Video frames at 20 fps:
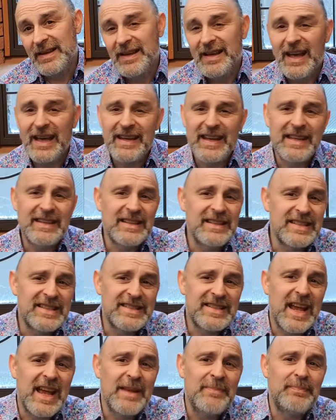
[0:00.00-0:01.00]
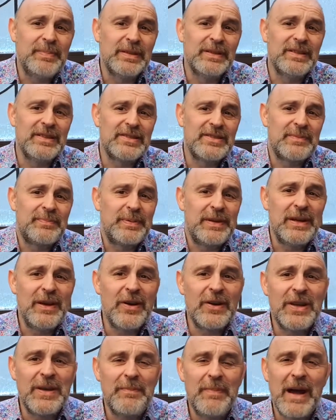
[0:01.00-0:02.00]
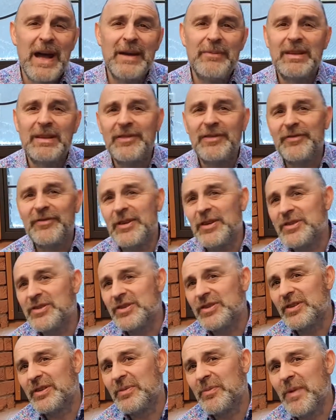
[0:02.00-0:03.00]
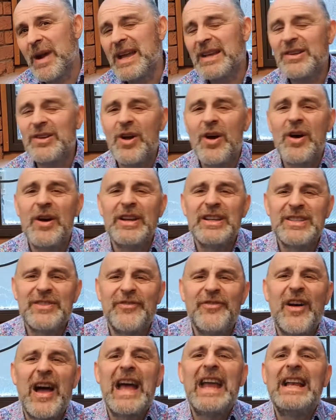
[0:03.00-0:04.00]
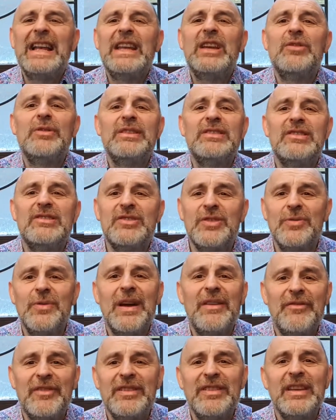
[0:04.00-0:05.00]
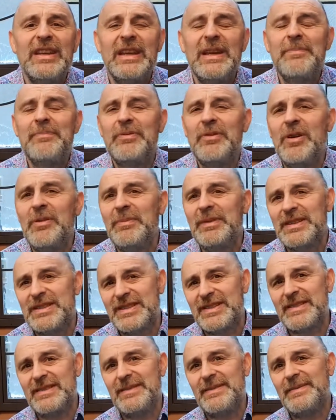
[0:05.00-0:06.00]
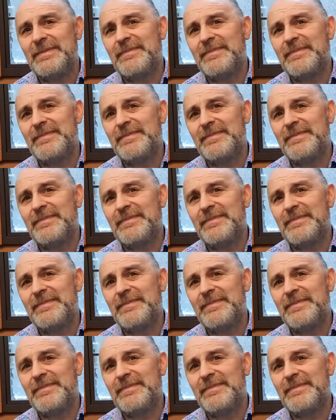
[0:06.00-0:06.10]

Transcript: And then the disciples are preoccupied with the future, when God is finally going to do everything he promised.